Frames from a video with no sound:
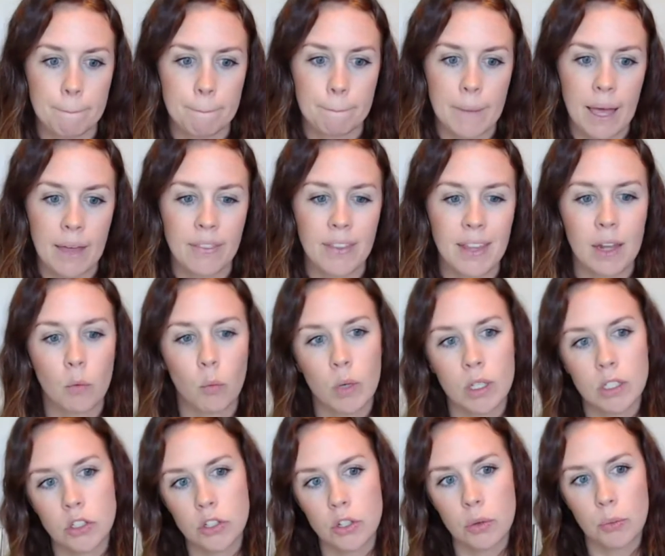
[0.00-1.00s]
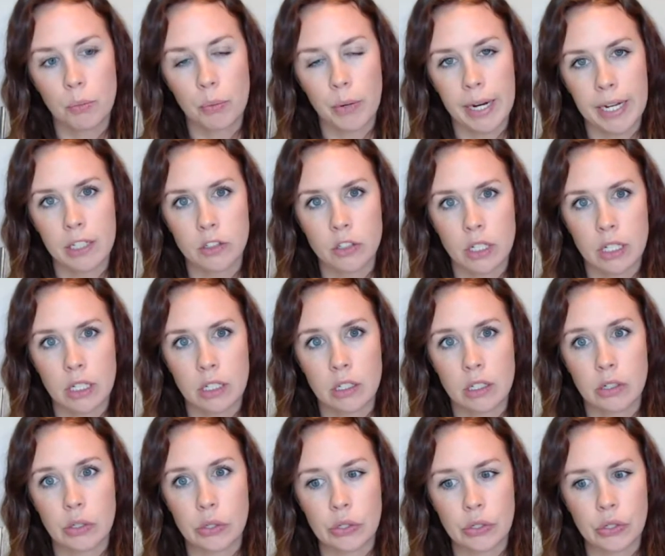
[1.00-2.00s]
And then once you branch
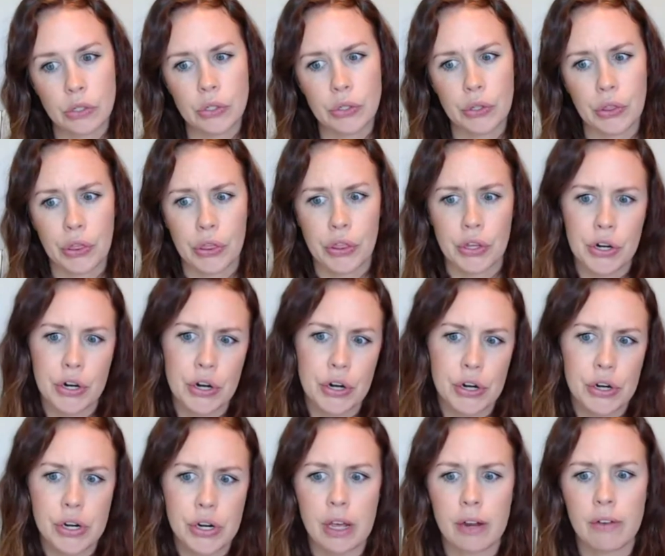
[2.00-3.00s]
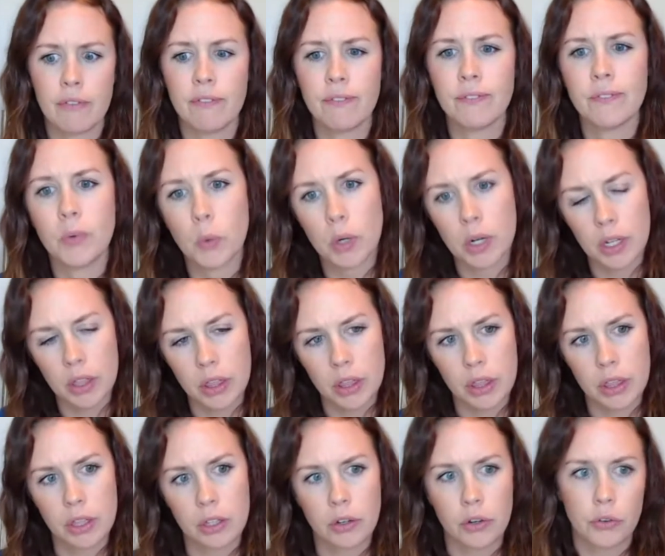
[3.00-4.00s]
into third and fourth
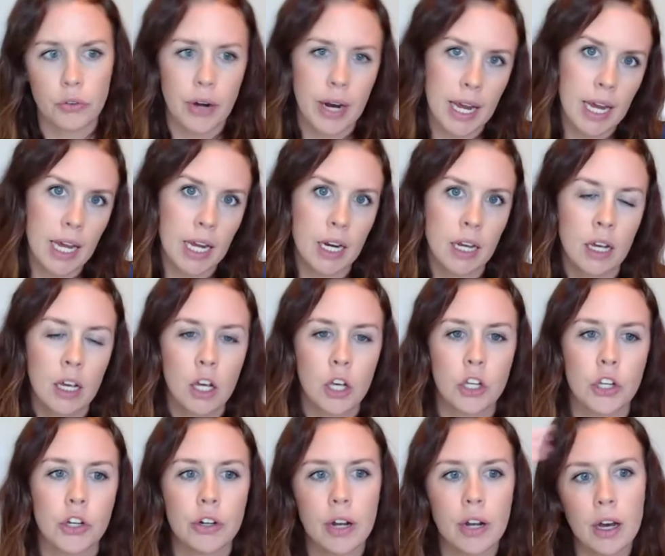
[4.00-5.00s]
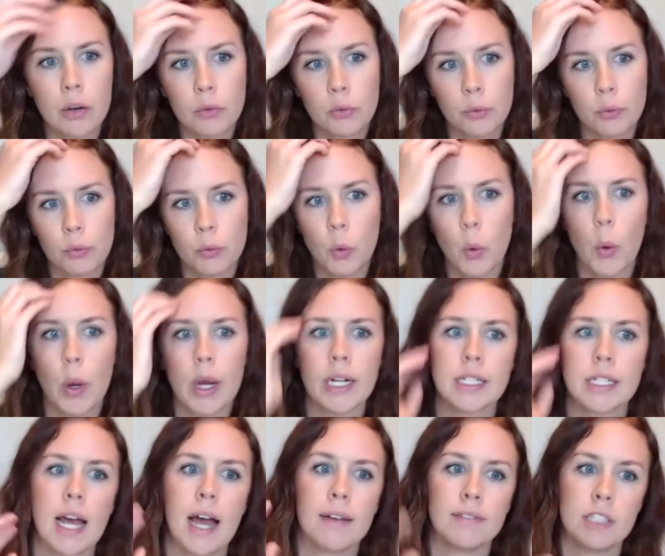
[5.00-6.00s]
grade, you're not going
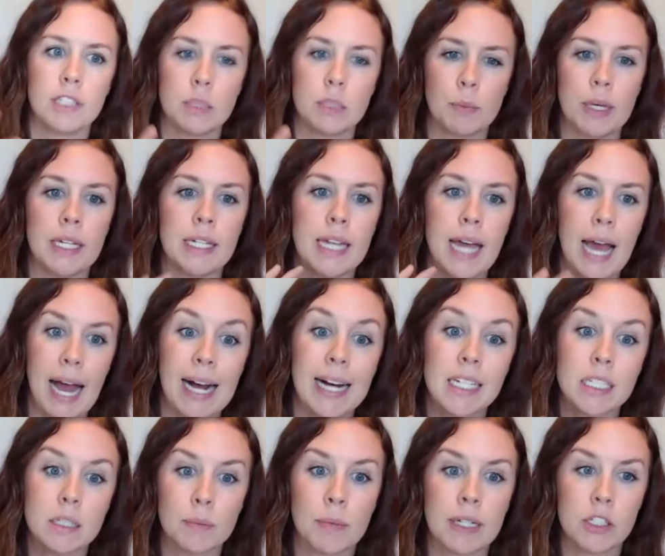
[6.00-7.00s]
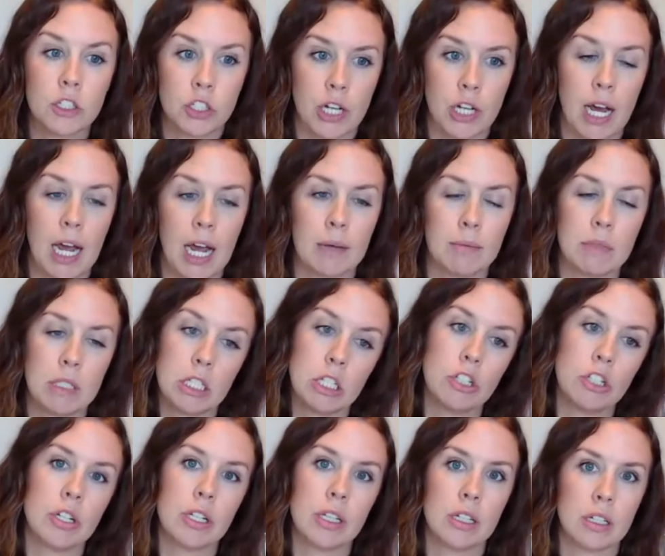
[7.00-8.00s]
to have to spend as much time
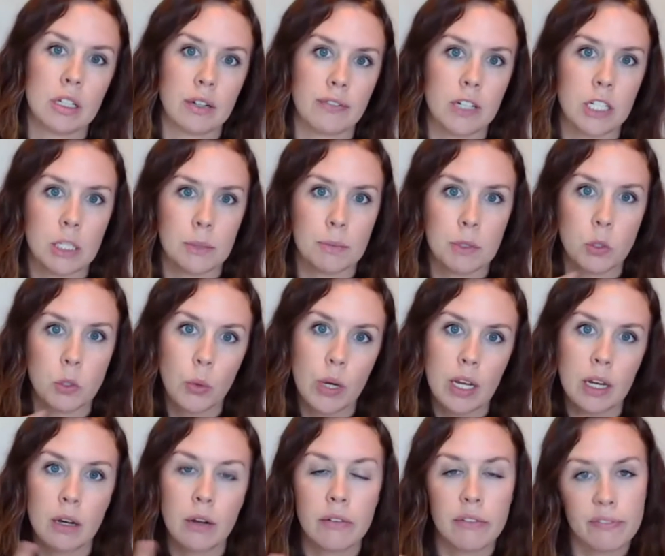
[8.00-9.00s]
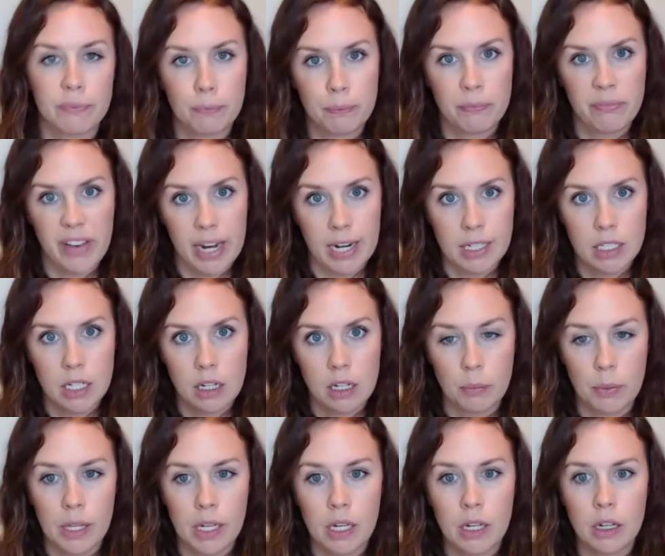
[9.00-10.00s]
teaching the difference between fact and
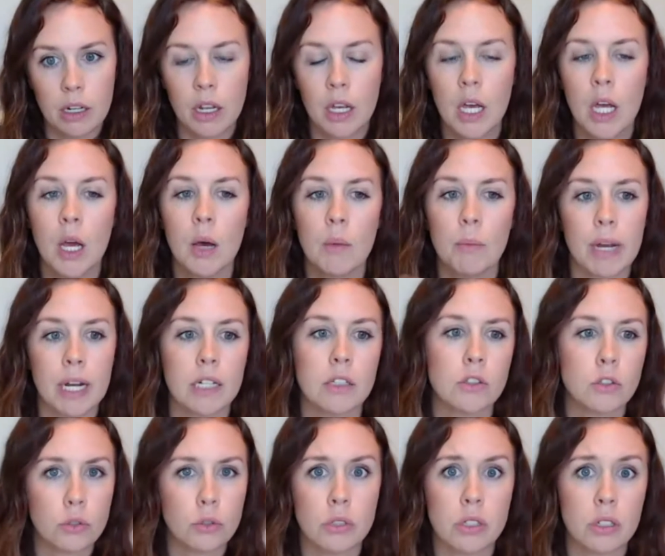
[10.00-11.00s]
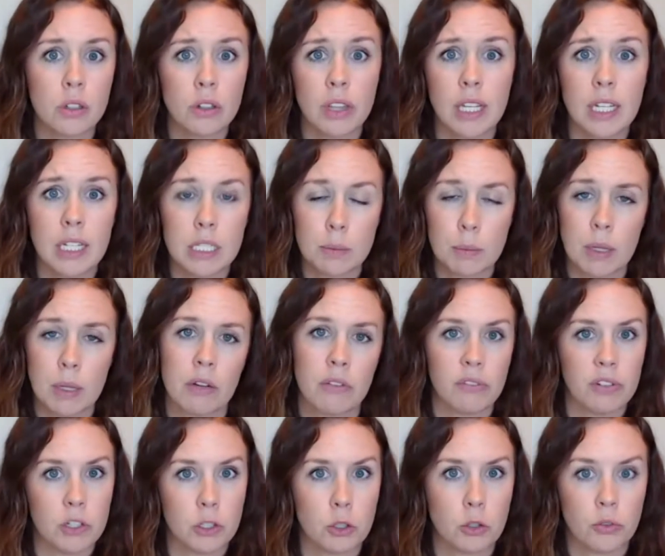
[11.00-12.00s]
opinion, but I do still think it's
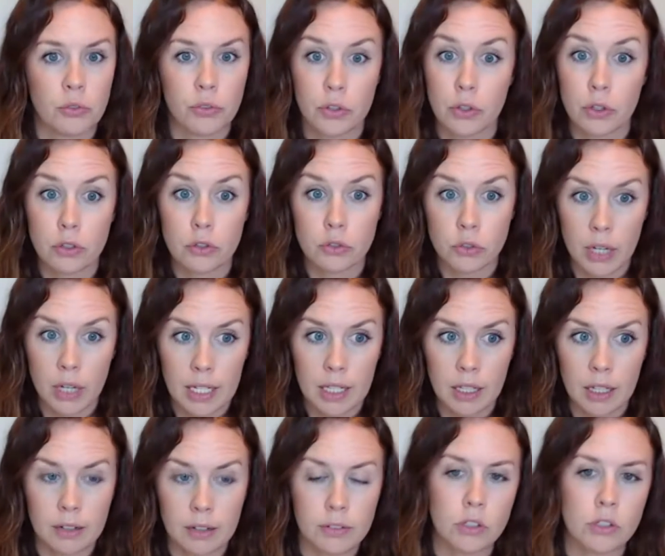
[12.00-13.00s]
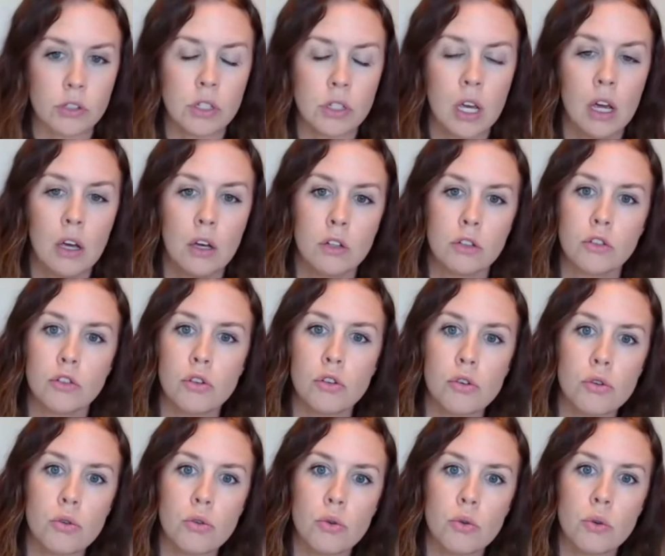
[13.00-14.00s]
beneficial for those grade levels
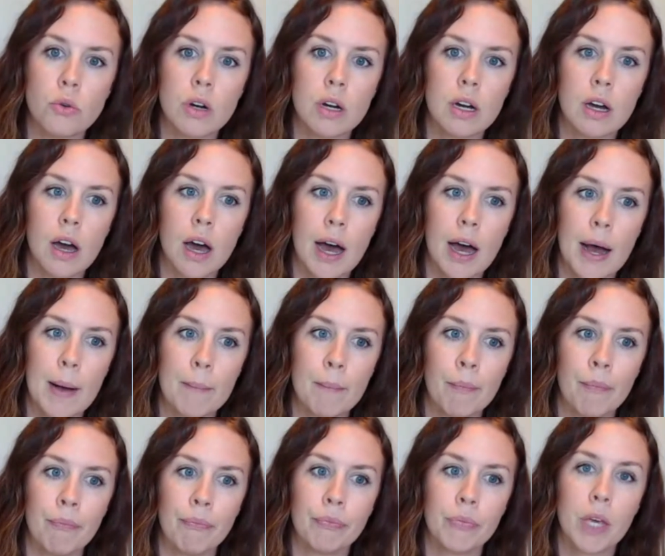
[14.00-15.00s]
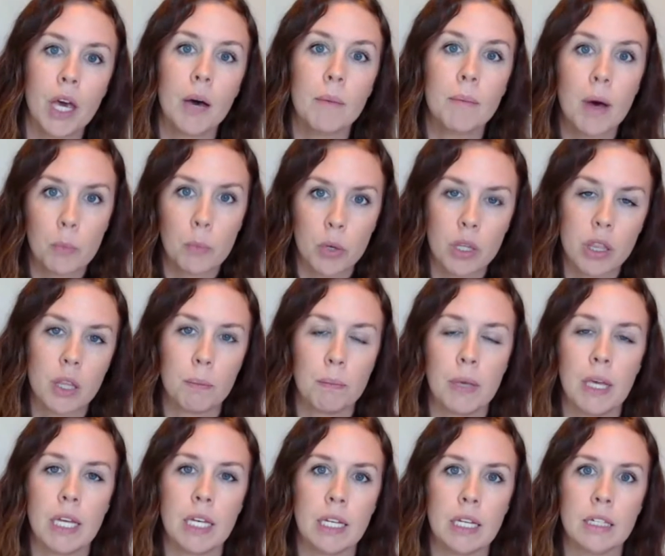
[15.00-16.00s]
to come up with
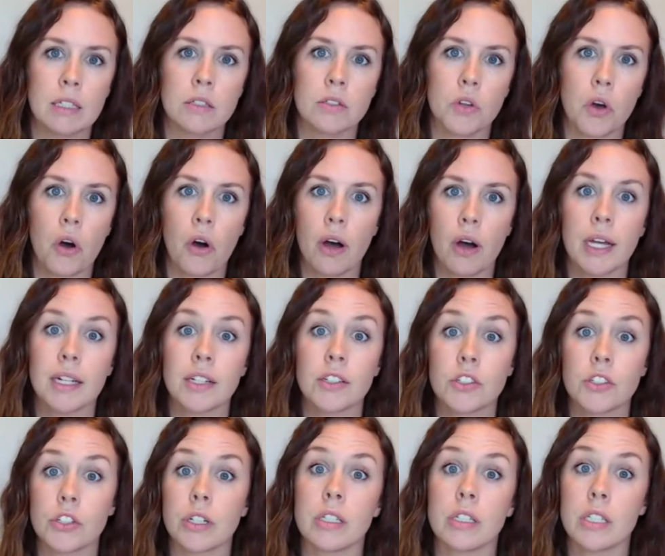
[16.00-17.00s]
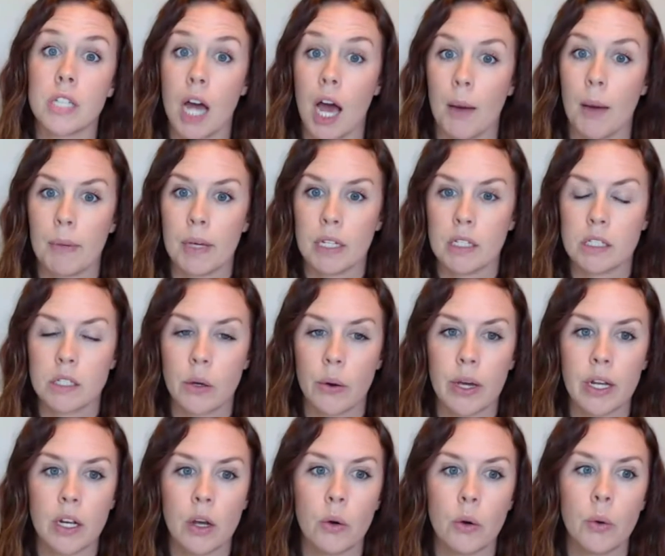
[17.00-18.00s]
opinions on certain topics. So
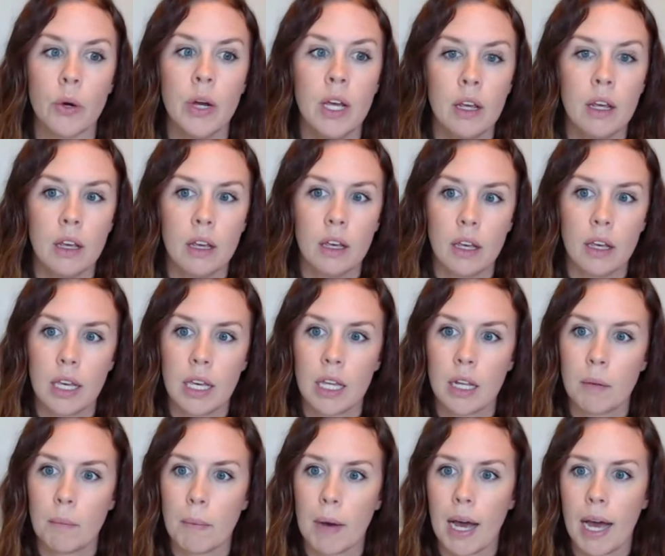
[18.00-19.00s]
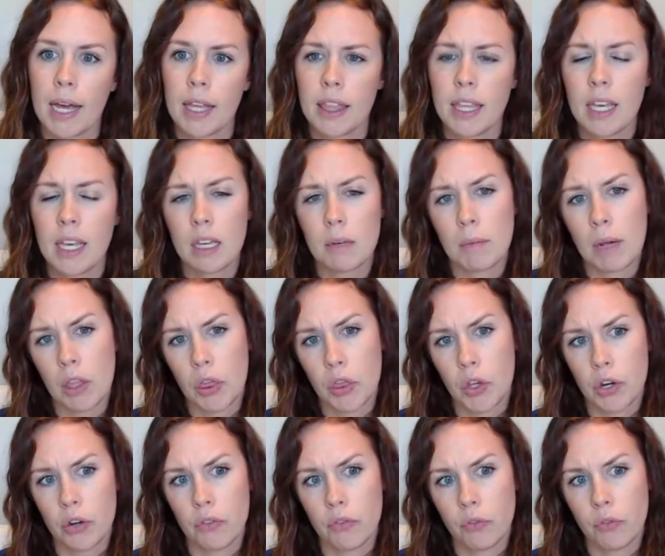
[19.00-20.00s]
I know I think in my
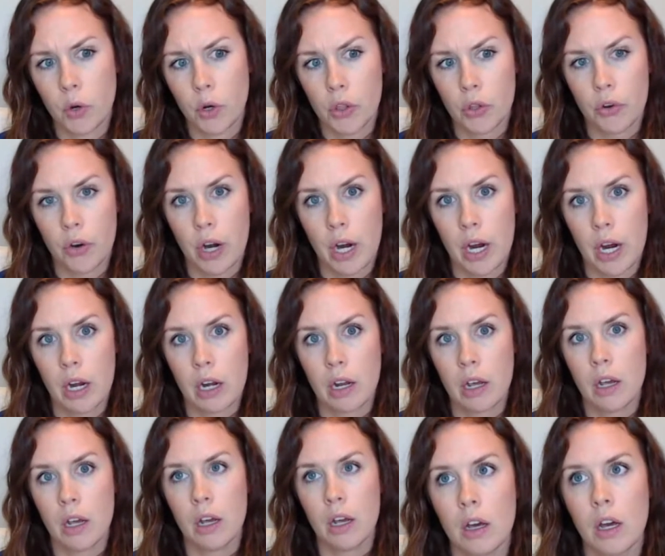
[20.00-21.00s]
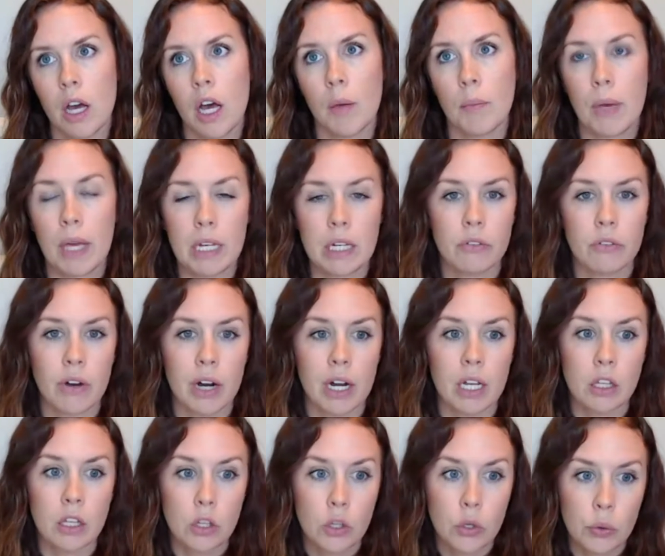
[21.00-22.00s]
third and fourth grade opinion
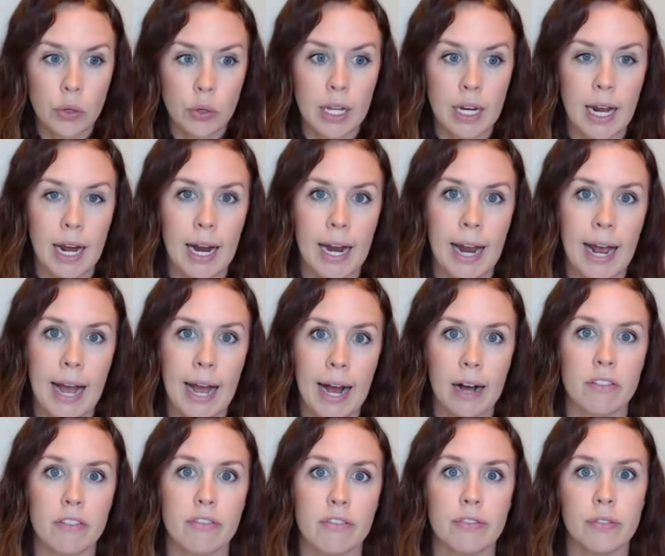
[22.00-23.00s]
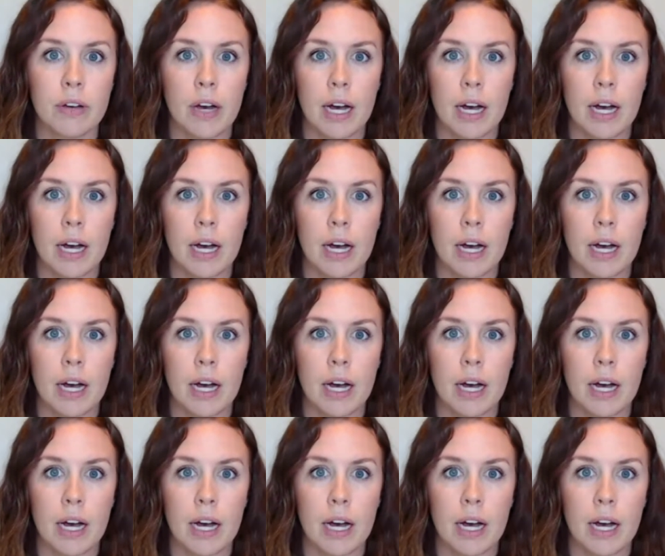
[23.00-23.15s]
writing unit, I have